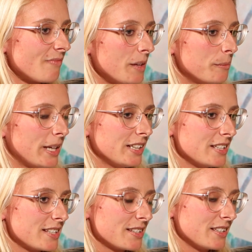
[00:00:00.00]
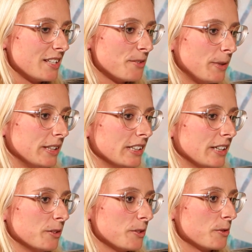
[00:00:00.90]
make this
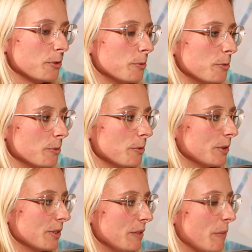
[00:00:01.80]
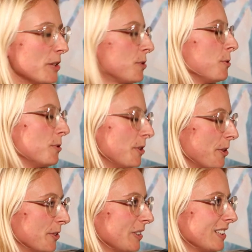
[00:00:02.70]
feeling also in my
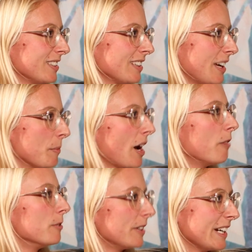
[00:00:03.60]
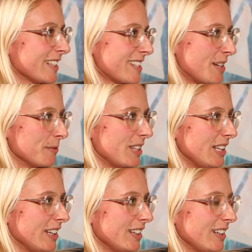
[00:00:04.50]
studio that I'm covering
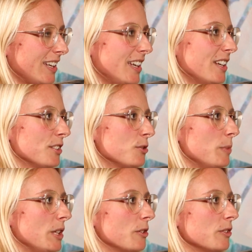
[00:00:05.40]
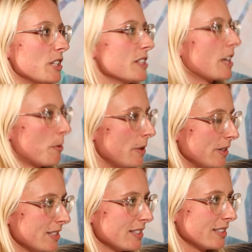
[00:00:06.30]
something to be not
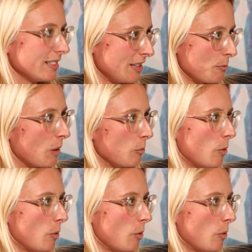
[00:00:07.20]
discovered in one